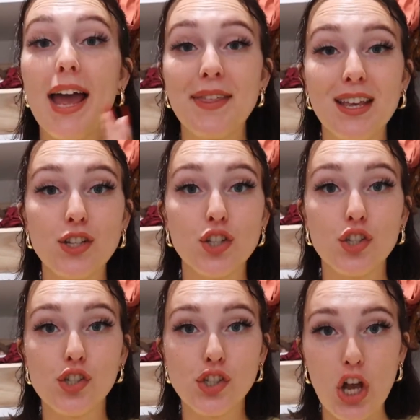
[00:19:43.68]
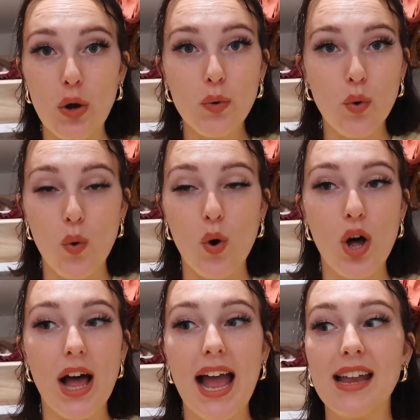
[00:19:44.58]
I think it's so
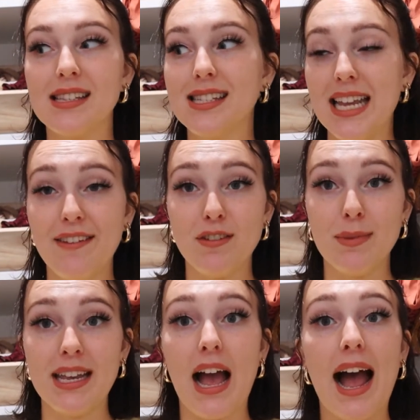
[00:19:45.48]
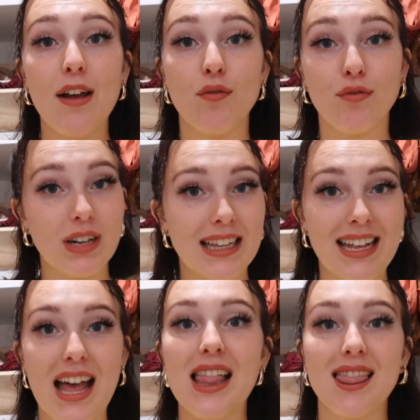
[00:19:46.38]
cool. It saved me. I
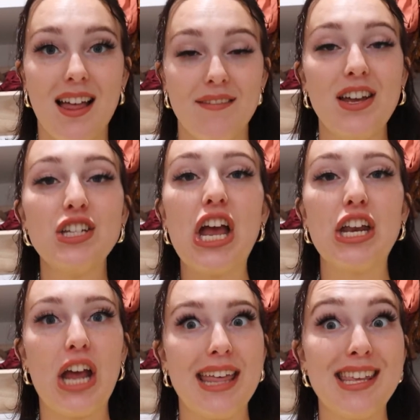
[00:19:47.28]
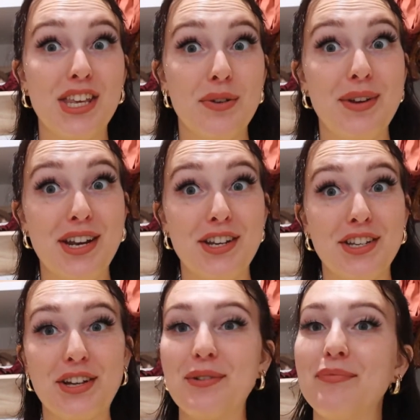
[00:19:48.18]
really love it, and I think you need it
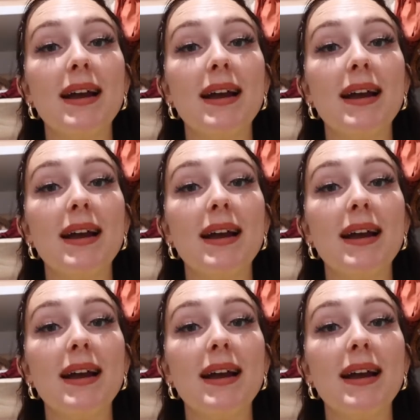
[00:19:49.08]
too.